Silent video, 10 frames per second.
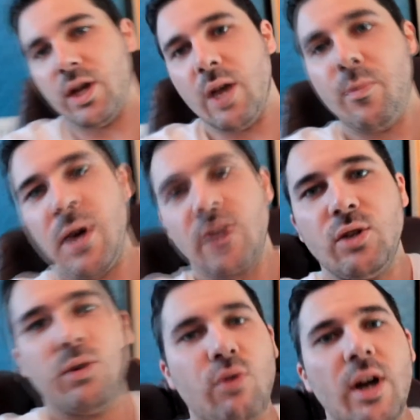get back
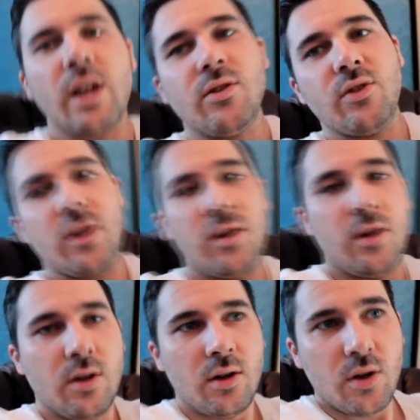to you, I'll try and answer
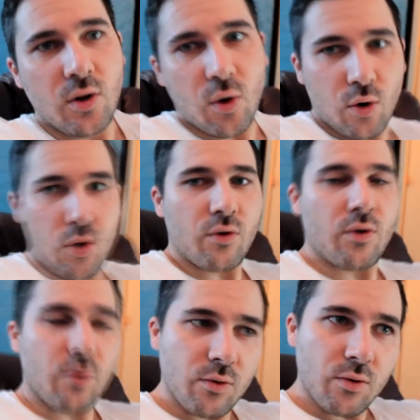
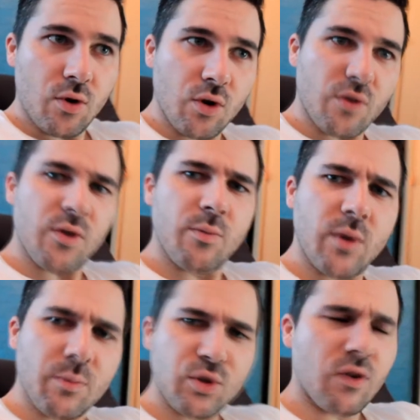all of them.
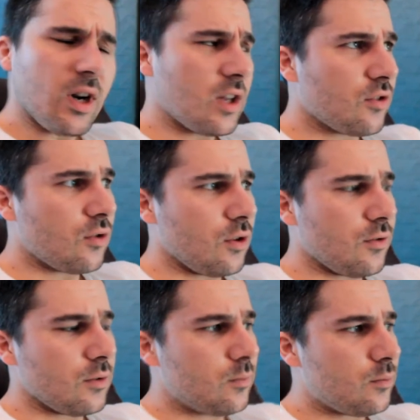I'm sure I answer all of
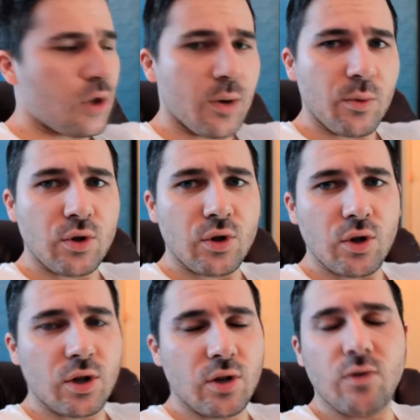them, pretty much, or
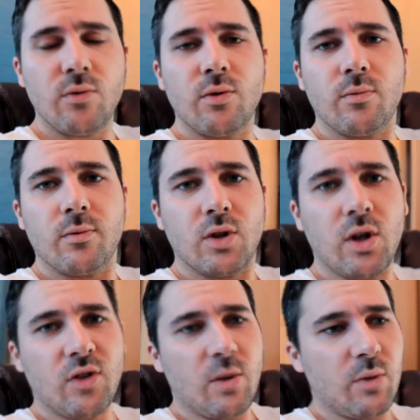you can
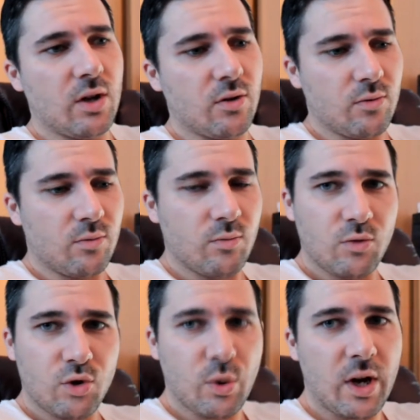contact me on
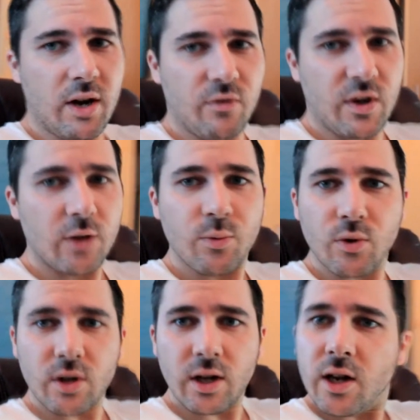Twitter,
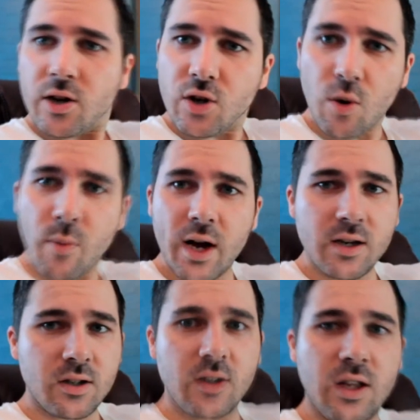Facebook. Don't
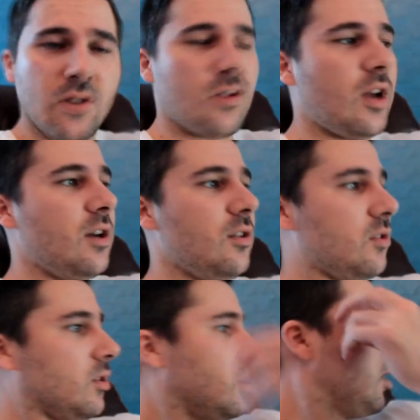mind, in the
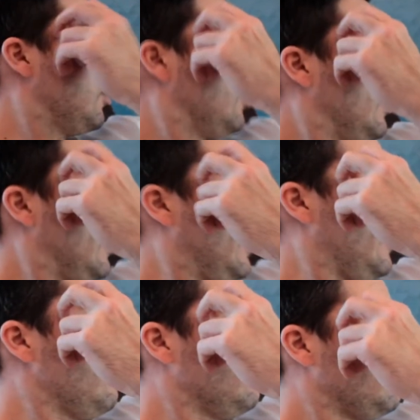slightest.
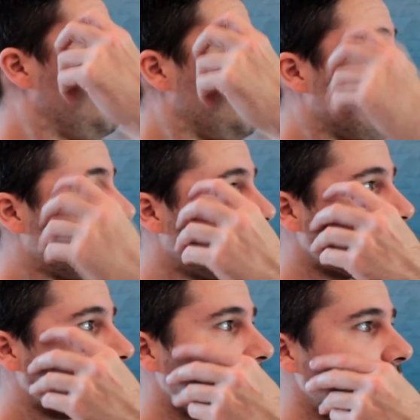
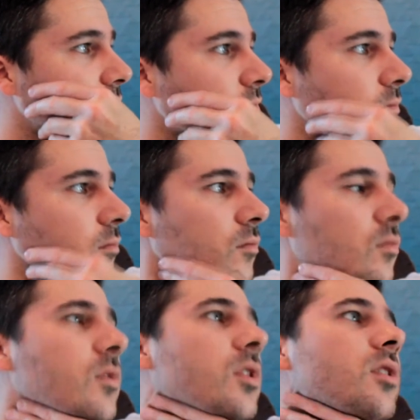
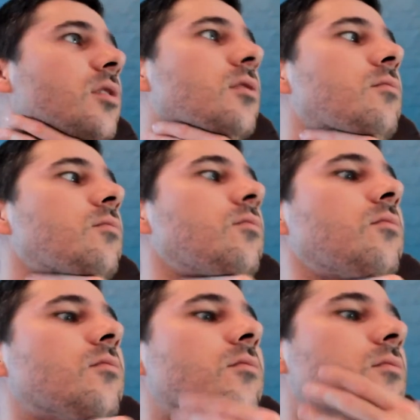
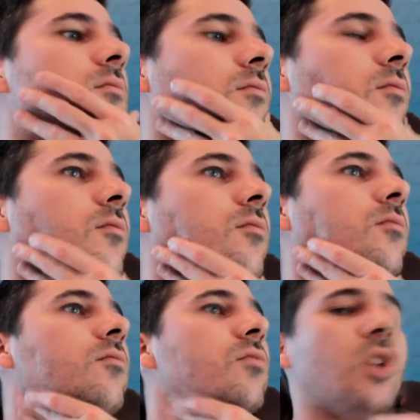
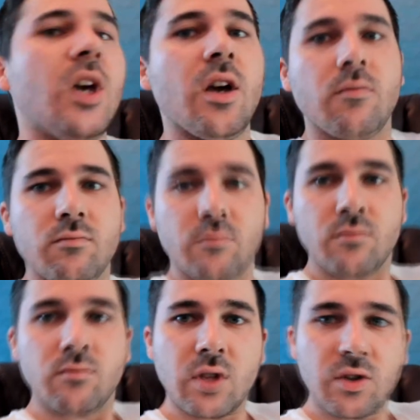Yeah,
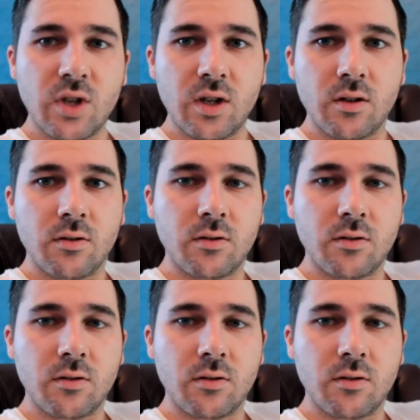that's it.